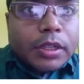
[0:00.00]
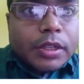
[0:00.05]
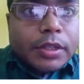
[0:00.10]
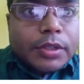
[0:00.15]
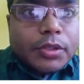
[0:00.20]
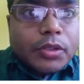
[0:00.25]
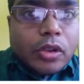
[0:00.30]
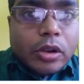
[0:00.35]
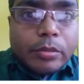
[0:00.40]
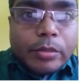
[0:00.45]

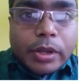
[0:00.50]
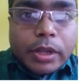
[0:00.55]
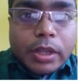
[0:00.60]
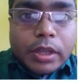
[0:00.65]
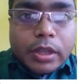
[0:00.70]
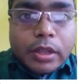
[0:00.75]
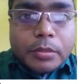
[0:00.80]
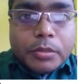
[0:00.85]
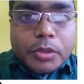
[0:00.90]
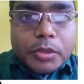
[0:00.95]
This normally
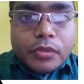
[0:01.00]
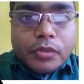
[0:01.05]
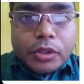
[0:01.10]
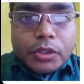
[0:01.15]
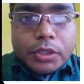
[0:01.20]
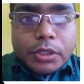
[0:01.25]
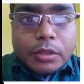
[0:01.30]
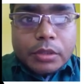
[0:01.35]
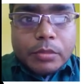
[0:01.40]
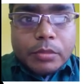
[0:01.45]
comes for
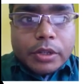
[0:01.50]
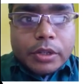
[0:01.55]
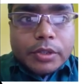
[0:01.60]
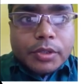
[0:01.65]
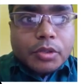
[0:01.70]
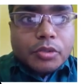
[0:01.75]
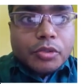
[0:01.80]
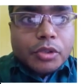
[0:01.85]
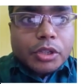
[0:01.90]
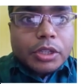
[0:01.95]
3
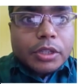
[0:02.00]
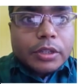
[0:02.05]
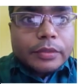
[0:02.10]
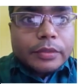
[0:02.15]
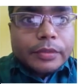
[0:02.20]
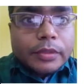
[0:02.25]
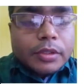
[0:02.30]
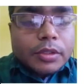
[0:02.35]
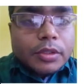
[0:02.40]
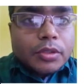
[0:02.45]
marks question.
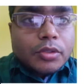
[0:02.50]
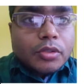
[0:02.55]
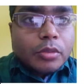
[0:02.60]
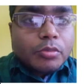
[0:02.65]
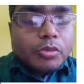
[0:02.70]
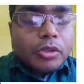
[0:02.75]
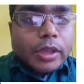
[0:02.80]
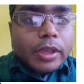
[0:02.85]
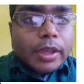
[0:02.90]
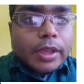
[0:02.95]
So you
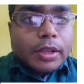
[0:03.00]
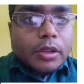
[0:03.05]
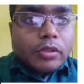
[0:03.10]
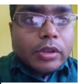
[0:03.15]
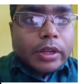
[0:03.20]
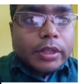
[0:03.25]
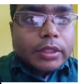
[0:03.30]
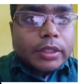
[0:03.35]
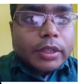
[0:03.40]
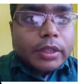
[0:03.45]
have to
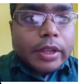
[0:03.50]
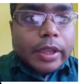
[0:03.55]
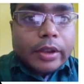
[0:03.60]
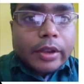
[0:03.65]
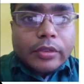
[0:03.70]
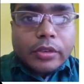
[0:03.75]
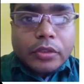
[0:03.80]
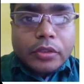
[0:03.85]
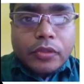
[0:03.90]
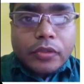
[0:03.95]
calculate the
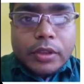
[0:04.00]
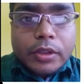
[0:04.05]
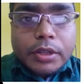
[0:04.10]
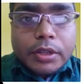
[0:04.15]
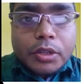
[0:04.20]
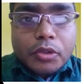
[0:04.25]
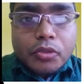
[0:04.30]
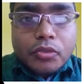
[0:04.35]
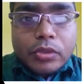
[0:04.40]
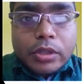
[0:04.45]
electric field
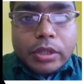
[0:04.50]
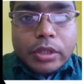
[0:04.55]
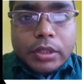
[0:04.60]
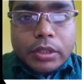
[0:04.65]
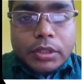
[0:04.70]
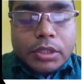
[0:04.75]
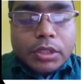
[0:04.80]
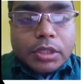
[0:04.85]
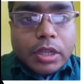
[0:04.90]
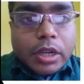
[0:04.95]
due to
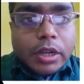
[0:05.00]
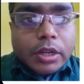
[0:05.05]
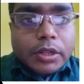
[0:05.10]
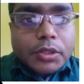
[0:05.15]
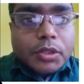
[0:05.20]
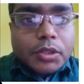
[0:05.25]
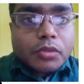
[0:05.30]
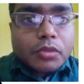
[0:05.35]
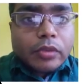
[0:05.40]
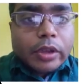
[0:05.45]
the
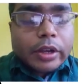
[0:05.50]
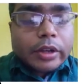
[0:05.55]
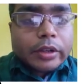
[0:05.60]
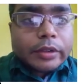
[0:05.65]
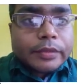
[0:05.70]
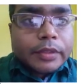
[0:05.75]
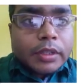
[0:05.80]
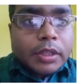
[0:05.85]
charged wire.